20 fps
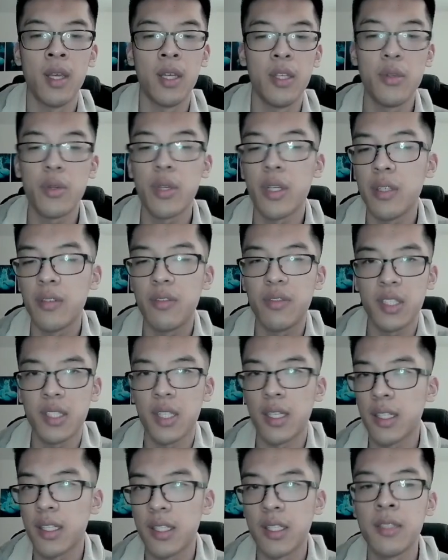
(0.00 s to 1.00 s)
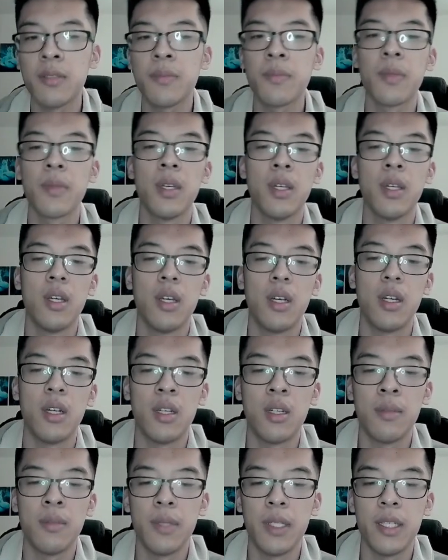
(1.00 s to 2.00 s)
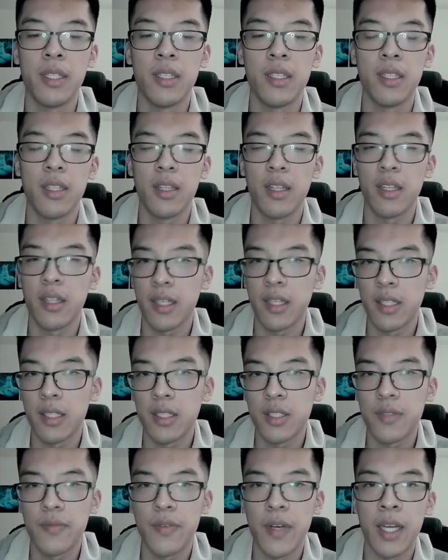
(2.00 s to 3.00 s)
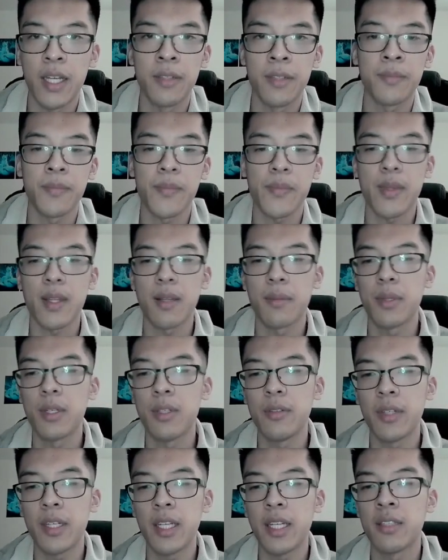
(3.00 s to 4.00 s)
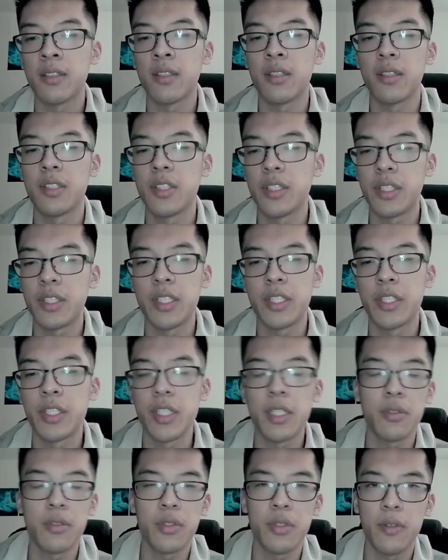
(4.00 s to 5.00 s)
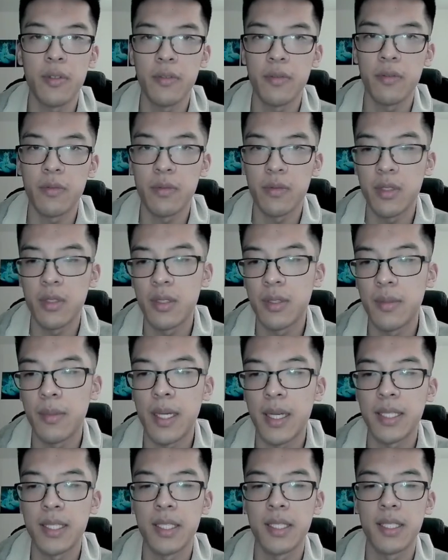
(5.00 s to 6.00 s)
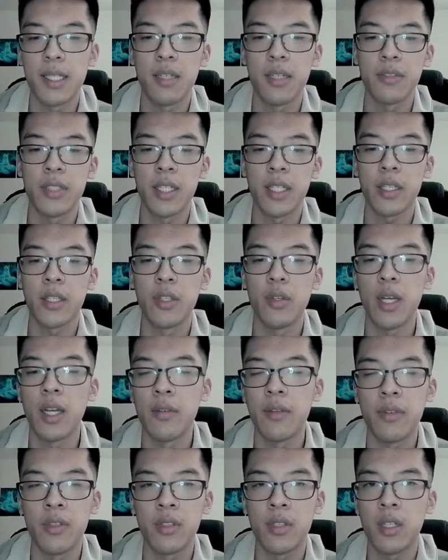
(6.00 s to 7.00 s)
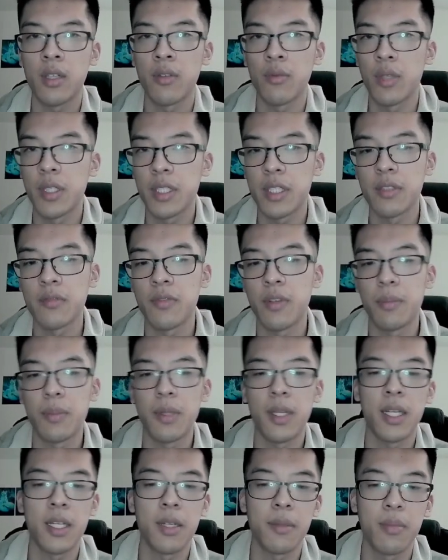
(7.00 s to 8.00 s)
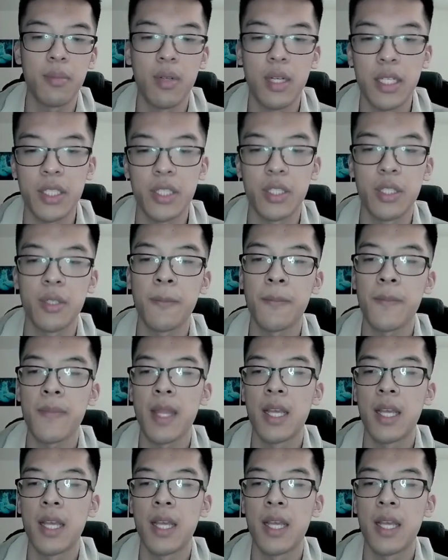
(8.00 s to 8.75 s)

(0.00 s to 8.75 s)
You could slot it in, and I think it does fine. But again, just this general sort of Demacia style deck, you have a lot of ways of applying pressure.